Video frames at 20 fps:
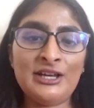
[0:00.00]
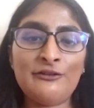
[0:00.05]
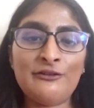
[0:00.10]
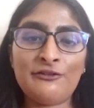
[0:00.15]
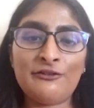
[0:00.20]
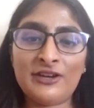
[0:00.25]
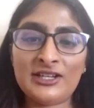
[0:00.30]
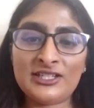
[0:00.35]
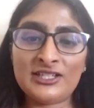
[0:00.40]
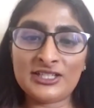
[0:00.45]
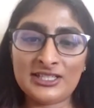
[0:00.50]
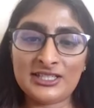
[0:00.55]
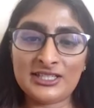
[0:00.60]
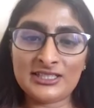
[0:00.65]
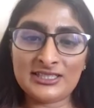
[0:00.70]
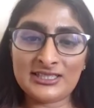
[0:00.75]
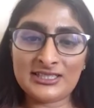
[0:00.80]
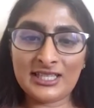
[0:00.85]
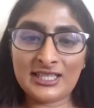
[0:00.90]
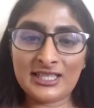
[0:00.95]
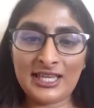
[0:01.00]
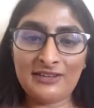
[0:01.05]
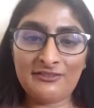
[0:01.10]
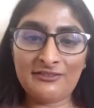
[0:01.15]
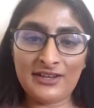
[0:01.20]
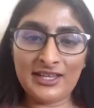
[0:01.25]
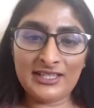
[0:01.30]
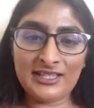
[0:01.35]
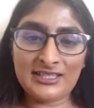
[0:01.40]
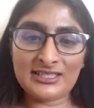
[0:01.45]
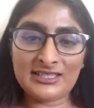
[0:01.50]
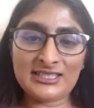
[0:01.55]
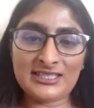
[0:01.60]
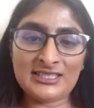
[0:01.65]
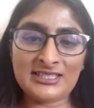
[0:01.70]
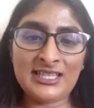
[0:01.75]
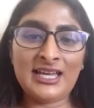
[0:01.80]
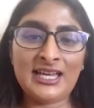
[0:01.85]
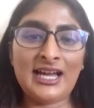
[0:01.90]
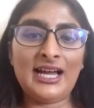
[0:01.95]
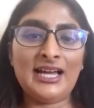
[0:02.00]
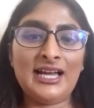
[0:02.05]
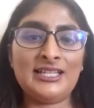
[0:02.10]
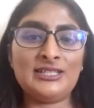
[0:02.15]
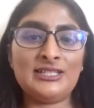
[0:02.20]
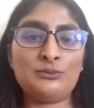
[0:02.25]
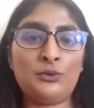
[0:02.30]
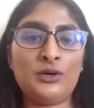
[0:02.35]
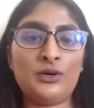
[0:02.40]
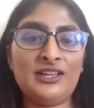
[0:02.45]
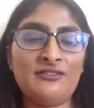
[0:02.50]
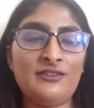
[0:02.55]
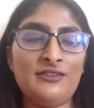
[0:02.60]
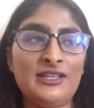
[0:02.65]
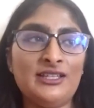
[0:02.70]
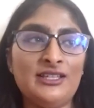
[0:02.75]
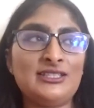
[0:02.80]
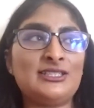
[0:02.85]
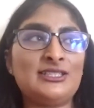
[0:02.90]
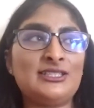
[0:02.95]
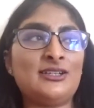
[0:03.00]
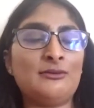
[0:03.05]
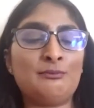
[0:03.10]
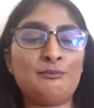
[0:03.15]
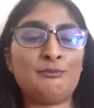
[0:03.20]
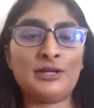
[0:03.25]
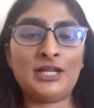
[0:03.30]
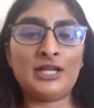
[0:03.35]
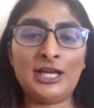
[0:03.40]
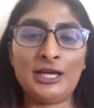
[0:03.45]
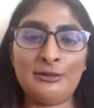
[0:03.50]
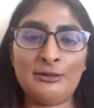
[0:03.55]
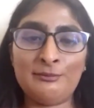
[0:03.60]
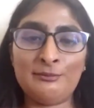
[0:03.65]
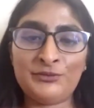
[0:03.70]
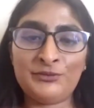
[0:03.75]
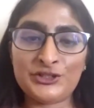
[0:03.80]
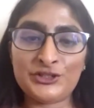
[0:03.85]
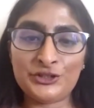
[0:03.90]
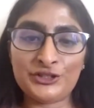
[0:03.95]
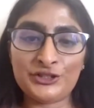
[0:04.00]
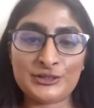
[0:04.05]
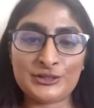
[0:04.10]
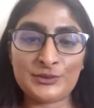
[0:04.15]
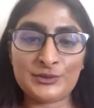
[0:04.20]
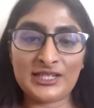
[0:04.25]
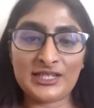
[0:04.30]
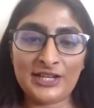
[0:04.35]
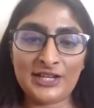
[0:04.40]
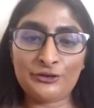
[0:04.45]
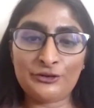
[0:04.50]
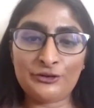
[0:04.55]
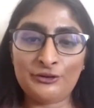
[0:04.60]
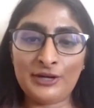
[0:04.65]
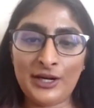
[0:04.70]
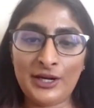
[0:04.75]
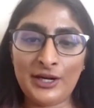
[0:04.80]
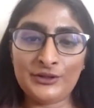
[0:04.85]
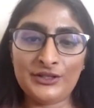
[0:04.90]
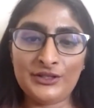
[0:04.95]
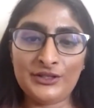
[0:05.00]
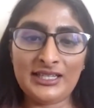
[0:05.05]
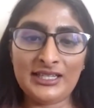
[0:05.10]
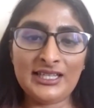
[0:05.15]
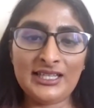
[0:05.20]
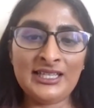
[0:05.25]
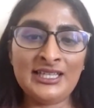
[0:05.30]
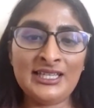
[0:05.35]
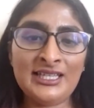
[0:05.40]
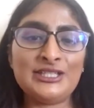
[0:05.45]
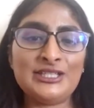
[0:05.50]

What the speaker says: freshers events and what events students would like throughout uni.